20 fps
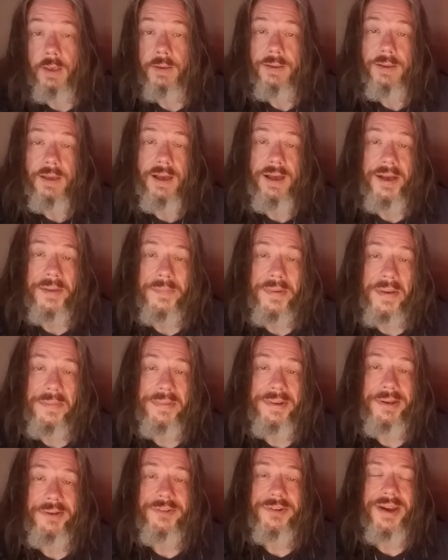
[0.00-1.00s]
I'm going
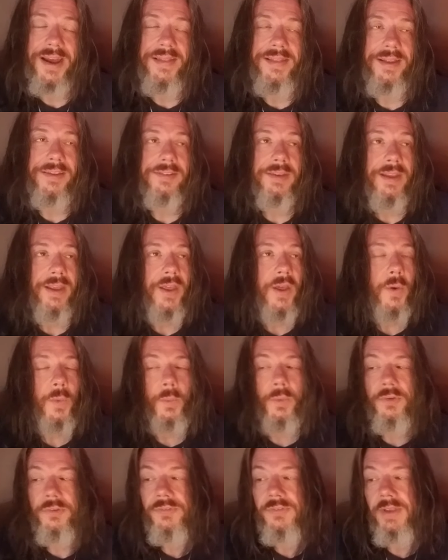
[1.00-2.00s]
to try this.
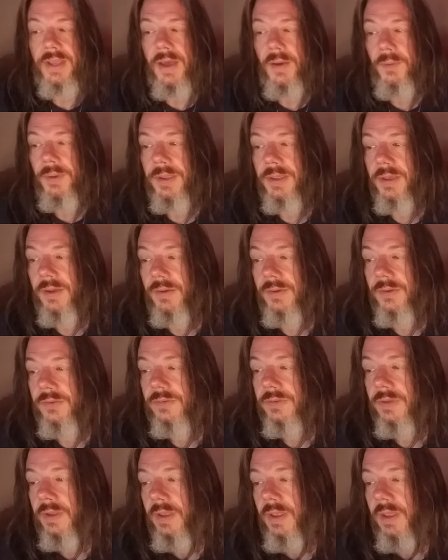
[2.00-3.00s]
We'll see how it goes.
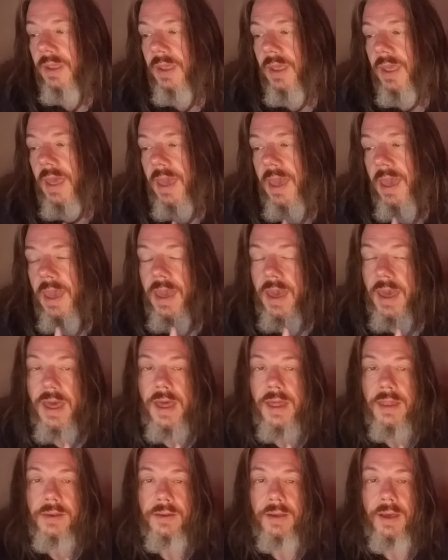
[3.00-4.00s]

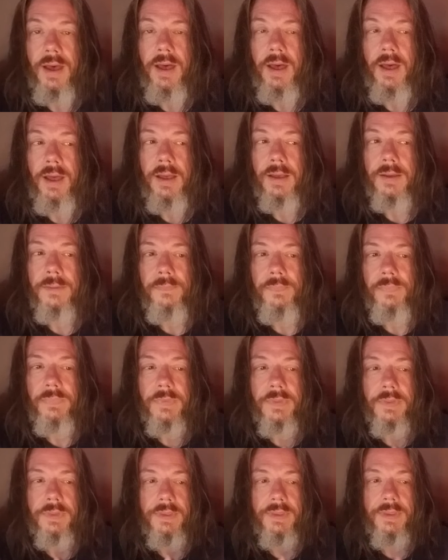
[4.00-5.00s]
And I'd
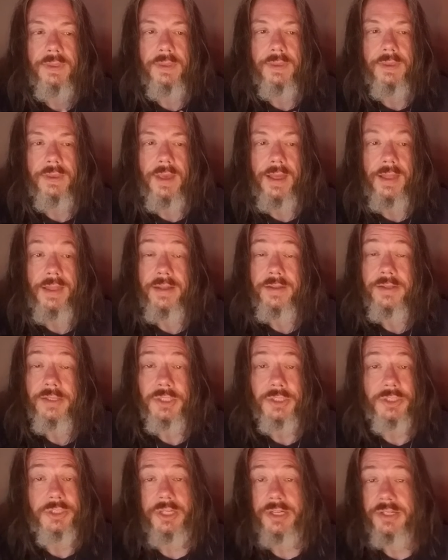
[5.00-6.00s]
like to
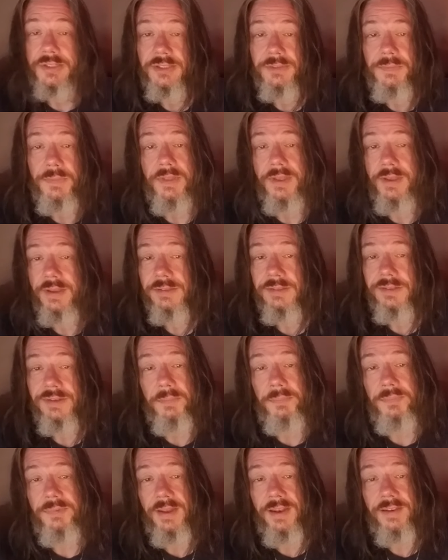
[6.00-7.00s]
just share some things and
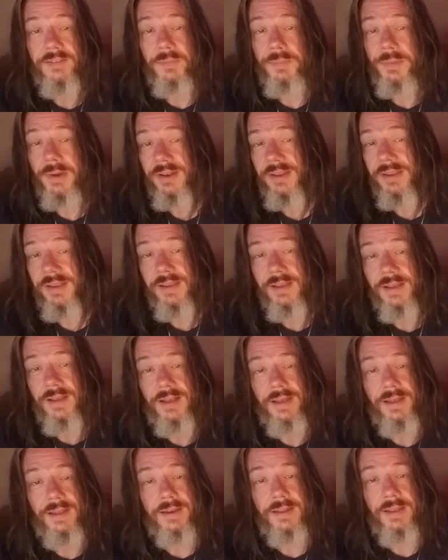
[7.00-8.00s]
update everybody
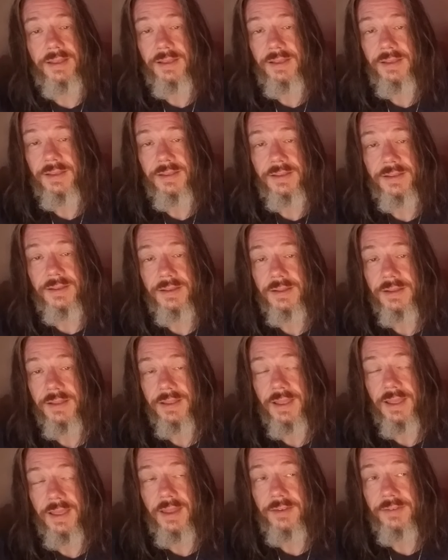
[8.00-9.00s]
on
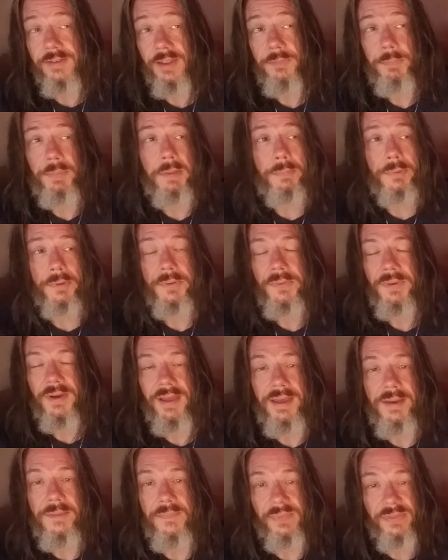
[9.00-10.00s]
and tell people who I
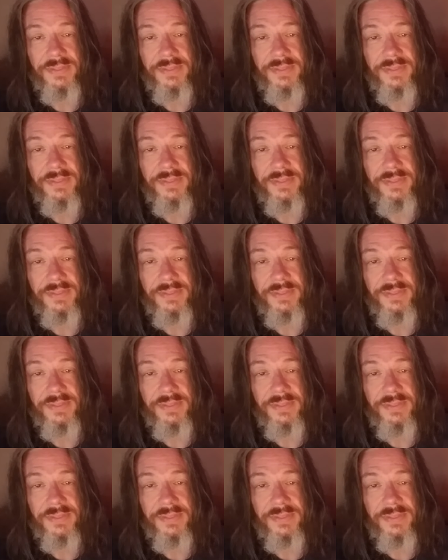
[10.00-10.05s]
am.